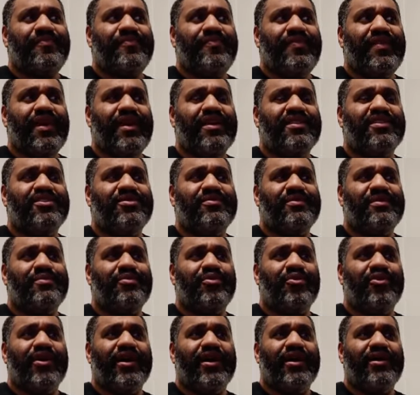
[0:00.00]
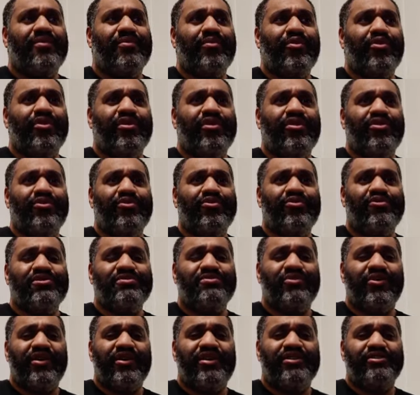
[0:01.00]
a little bit more enthused,
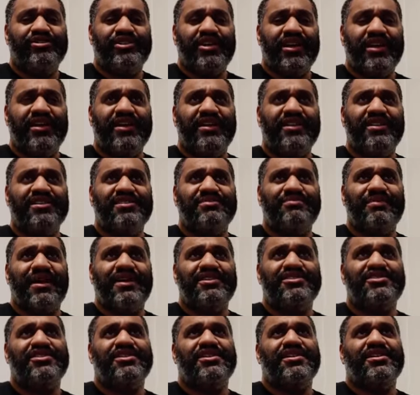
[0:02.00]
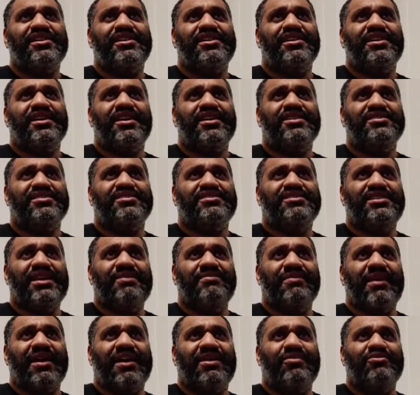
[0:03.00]
more energetic in this match, because it seemed
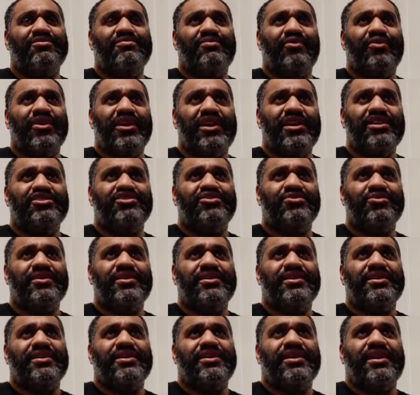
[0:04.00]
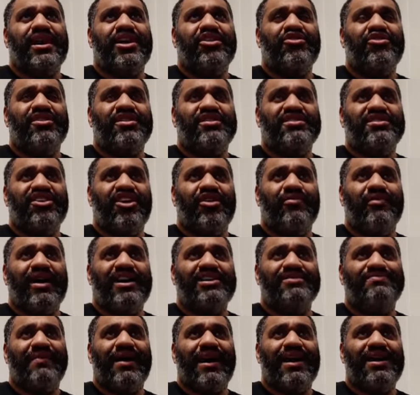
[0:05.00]
like he was more into it, and you can tell by his
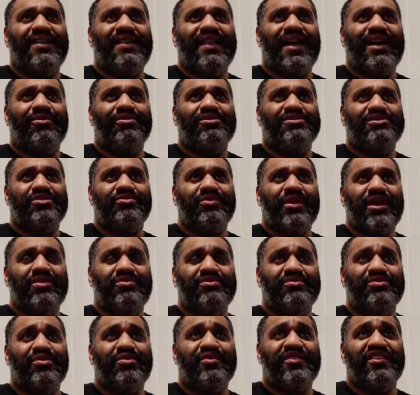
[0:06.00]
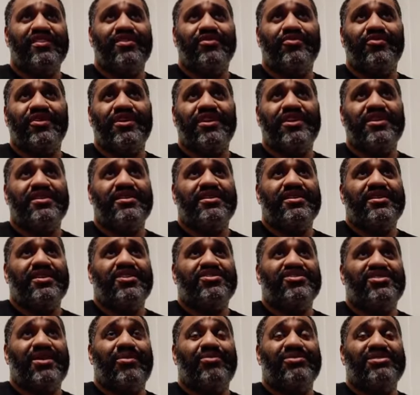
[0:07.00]
body language and the way he was moving in the ring.
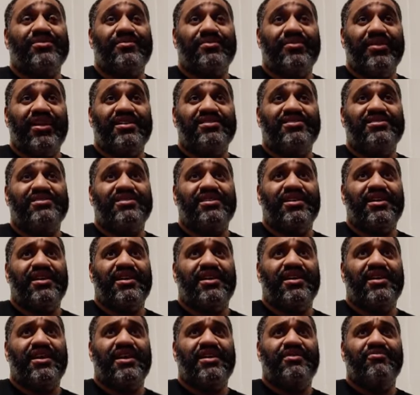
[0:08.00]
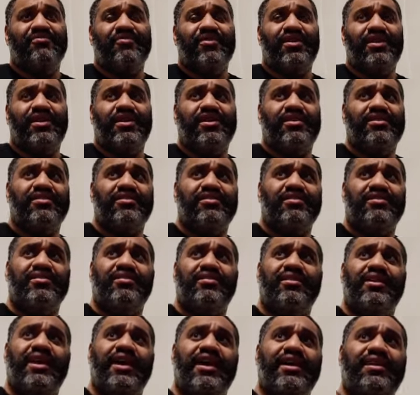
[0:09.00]
So that was a plus
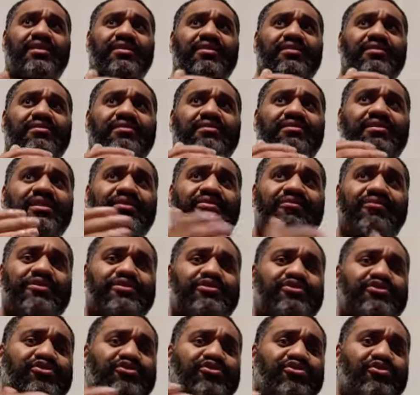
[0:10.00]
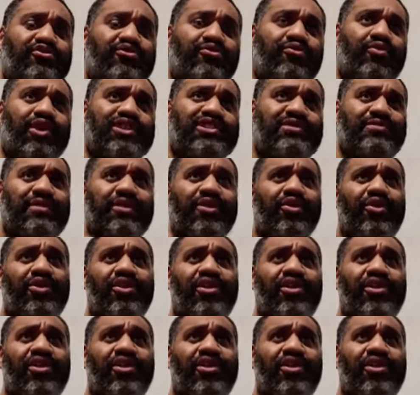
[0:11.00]
in difference to what's been going